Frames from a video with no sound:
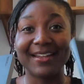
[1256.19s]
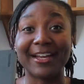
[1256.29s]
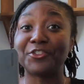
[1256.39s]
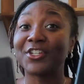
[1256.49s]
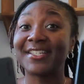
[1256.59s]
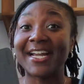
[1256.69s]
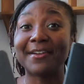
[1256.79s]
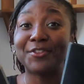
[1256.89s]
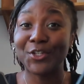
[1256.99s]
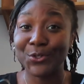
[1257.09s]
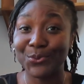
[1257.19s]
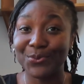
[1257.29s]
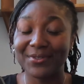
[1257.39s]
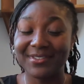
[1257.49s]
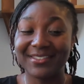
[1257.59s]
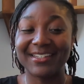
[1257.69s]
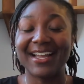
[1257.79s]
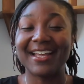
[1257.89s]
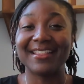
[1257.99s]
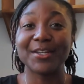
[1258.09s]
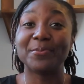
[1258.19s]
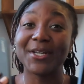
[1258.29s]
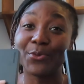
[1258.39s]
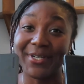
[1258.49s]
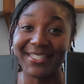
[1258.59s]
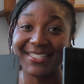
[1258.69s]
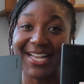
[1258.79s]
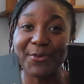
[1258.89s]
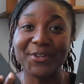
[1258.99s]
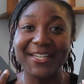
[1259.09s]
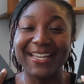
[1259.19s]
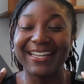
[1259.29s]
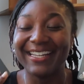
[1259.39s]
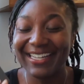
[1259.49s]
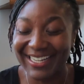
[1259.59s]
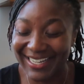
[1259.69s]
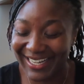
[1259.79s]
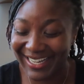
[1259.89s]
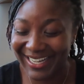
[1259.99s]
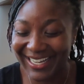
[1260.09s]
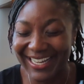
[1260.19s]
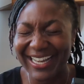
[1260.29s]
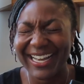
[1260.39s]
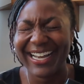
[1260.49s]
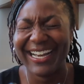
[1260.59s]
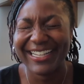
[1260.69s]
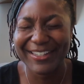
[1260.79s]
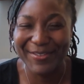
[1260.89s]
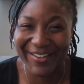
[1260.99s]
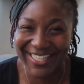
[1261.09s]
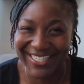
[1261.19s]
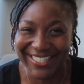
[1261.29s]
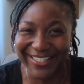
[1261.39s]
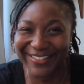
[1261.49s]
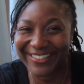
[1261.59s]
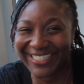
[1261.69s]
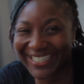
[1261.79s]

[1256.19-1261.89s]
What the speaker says: Now, as you can see, I have 2, and they're big ones. I wouldn't even... Let me grab this up.